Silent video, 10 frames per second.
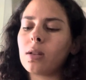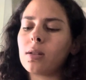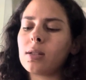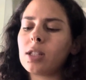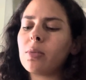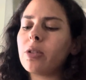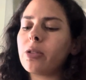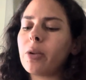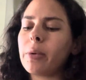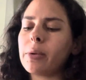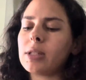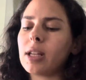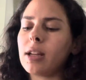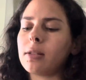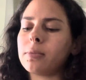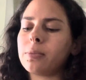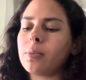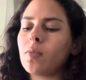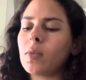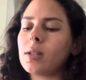Similar to what we were saying. It
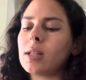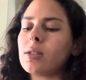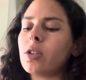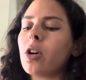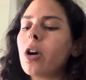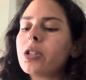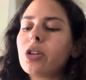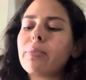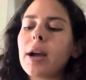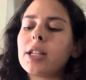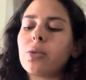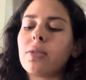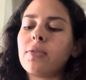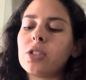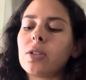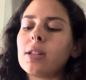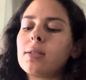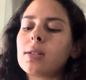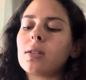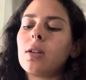says, guard your mind with
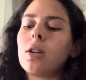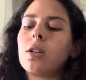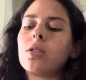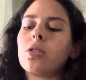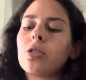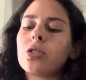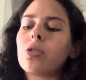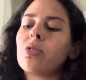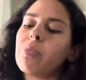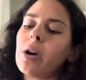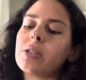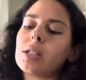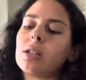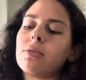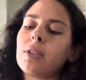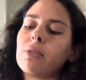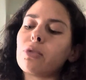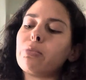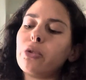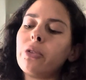vigilance, nurture the positive, and
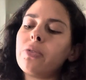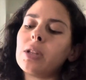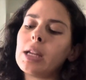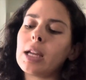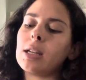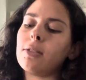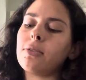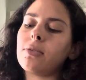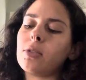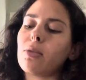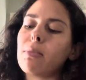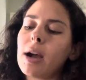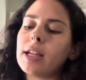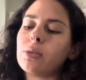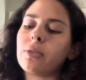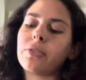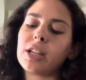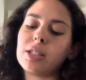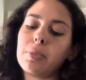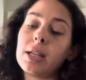remove the negative. Your mind will
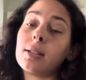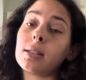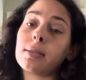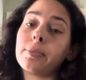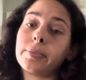find peace.